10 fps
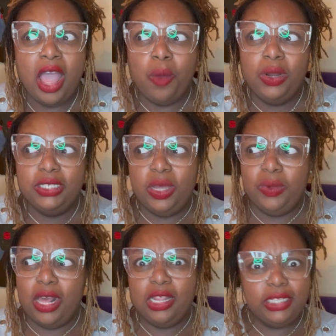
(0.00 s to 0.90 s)
I want to say
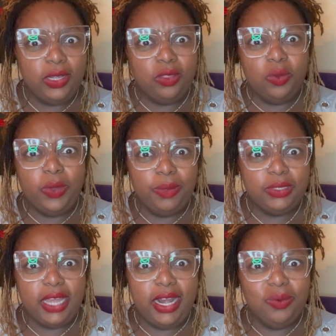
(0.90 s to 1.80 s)
when I looked on the
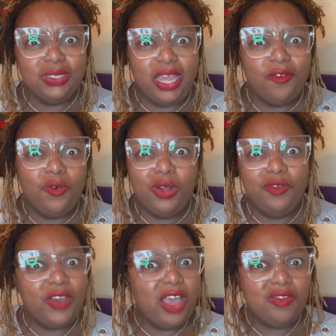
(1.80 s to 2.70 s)
website, it was like
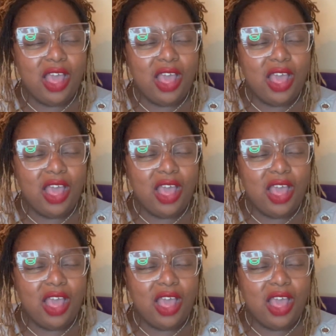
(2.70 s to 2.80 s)
$45,